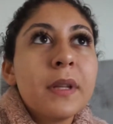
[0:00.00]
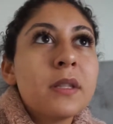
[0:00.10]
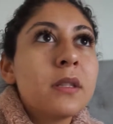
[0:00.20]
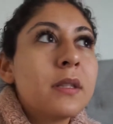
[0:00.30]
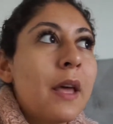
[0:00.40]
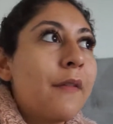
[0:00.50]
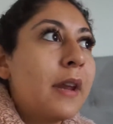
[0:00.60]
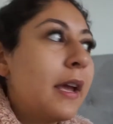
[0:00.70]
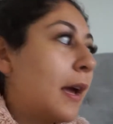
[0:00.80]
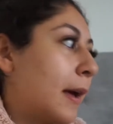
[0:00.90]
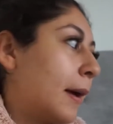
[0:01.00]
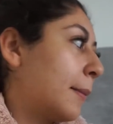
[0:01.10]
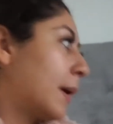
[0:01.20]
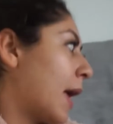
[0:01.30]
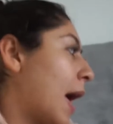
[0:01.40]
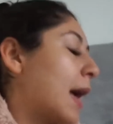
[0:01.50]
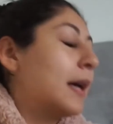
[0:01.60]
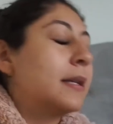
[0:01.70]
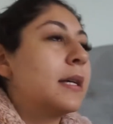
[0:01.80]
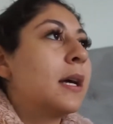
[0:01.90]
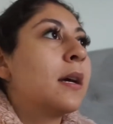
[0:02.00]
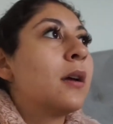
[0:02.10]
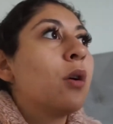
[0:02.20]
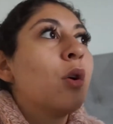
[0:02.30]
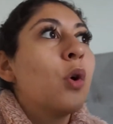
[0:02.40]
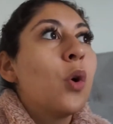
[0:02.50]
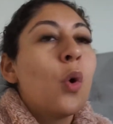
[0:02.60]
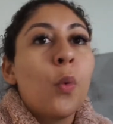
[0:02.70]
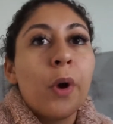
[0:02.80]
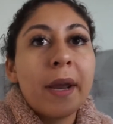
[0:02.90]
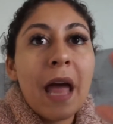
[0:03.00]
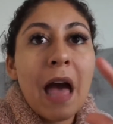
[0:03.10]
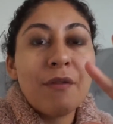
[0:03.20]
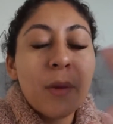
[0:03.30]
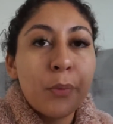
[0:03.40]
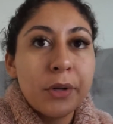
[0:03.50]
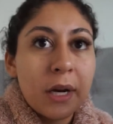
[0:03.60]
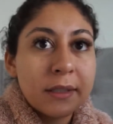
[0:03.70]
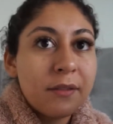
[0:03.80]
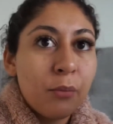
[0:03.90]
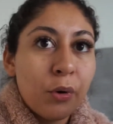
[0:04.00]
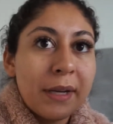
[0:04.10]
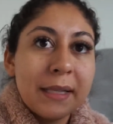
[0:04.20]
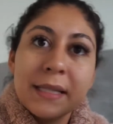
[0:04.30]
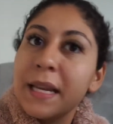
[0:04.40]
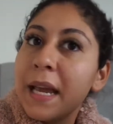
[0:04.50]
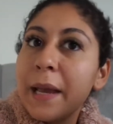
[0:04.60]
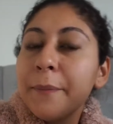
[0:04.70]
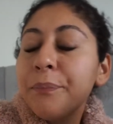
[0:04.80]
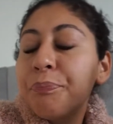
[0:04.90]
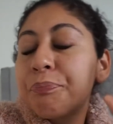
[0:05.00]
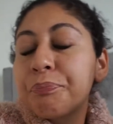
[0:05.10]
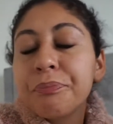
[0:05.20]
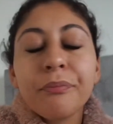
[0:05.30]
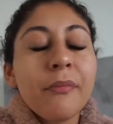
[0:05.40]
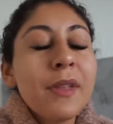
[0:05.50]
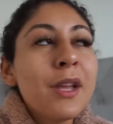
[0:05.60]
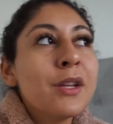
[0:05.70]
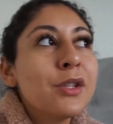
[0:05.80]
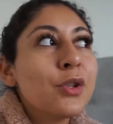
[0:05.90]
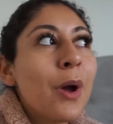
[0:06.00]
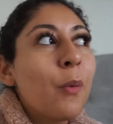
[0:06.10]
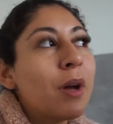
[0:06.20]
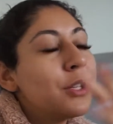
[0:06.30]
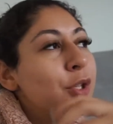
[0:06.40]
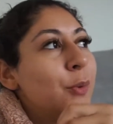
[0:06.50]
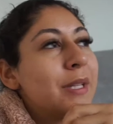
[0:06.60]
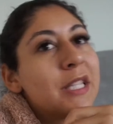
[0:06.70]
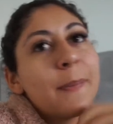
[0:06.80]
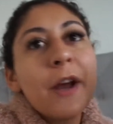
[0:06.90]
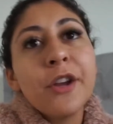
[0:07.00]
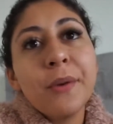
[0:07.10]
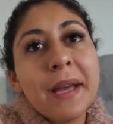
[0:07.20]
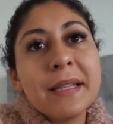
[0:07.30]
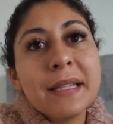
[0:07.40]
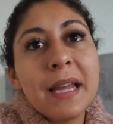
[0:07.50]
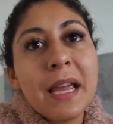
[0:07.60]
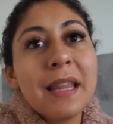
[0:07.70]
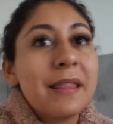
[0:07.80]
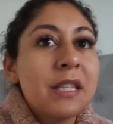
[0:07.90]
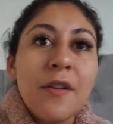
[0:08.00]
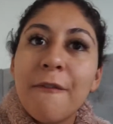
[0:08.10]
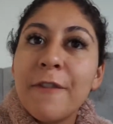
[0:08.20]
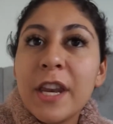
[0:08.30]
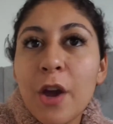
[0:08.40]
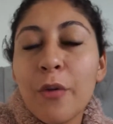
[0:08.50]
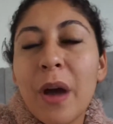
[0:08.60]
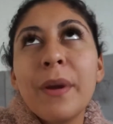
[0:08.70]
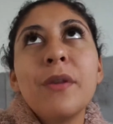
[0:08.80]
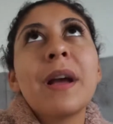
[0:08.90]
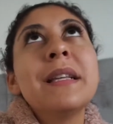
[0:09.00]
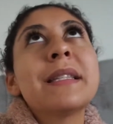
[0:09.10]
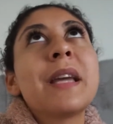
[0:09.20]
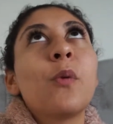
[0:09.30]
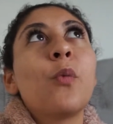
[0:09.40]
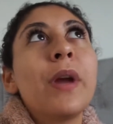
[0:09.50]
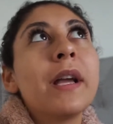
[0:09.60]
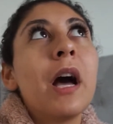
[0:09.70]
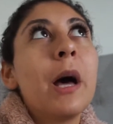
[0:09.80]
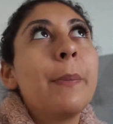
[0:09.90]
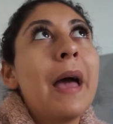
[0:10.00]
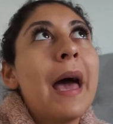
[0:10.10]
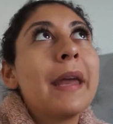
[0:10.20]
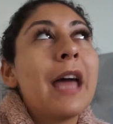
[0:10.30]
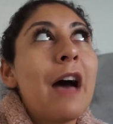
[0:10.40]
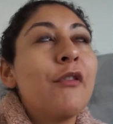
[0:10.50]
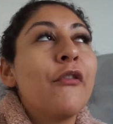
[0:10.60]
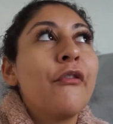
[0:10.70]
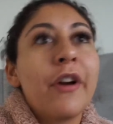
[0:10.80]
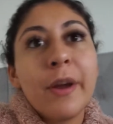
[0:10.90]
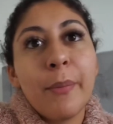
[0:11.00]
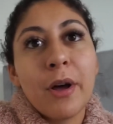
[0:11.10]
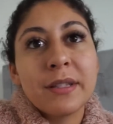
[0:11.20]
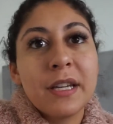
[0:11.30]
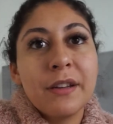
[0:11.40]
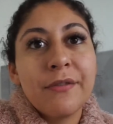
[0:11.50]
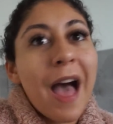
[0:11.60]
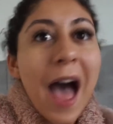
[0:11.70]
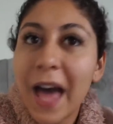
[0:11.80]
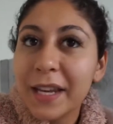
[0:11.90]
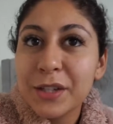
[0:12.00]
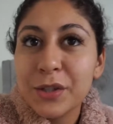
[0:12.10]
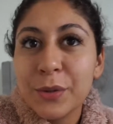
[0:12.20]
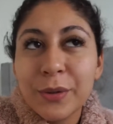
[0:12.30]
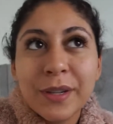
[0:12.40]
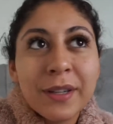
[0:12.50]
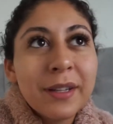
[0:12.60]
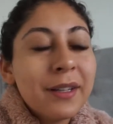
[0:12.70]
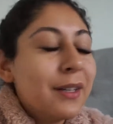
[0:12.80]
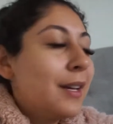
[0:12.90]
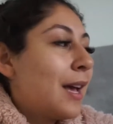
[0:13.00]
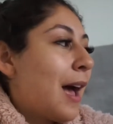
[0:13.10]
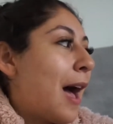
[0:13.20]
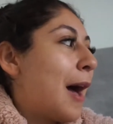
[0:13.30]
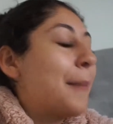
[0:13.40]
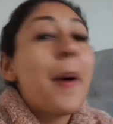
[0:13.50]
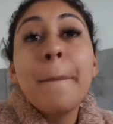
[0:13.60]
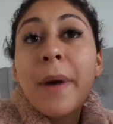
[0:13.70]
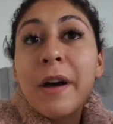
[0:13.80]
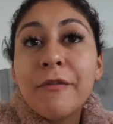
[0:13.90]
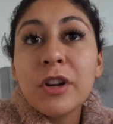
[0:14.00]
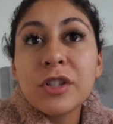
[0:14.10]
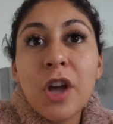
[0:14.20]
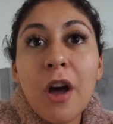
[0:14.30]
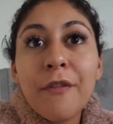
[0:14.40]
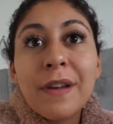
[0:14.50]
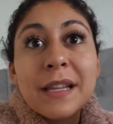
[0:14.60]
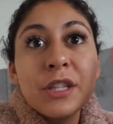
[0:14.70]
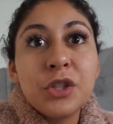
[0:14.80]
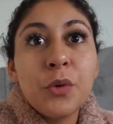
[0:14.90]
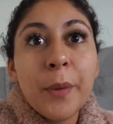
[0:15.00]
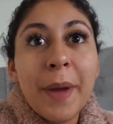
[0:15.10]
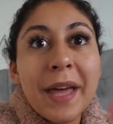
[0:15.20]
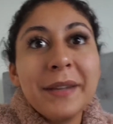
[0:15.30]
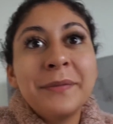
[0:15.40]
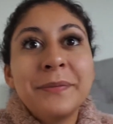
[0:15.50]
7 a.m. and we're gonna have a productive morning today. So I want to inspire you guys today in this video. That way you guys can wake up and have a very positive attitude. But first off, let's do our bed.